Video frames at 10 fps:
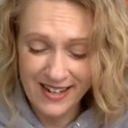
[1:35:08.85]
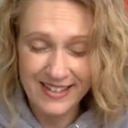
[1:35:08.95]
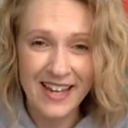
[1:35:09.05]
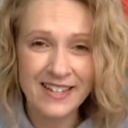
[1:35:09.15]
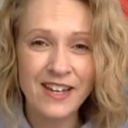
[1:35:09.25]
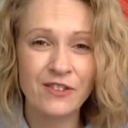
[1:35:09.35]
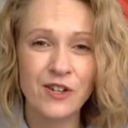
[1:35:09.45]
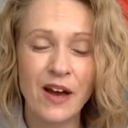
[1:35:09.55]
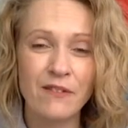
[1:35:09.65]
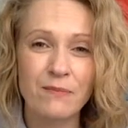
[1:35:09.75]
Again, if
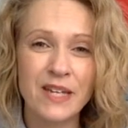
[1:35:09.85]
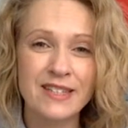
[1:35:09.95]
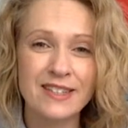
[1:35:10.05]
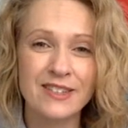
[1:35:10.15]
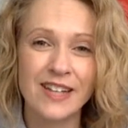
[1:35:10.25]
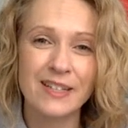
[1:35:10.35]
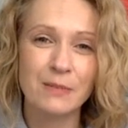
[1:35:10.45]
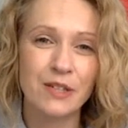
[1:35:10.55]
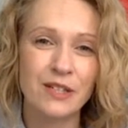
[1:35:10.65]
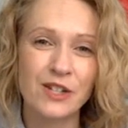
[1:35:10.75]
you have pieces you'd like to
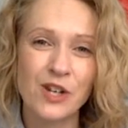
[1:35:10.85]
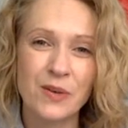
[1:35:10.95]
put in the show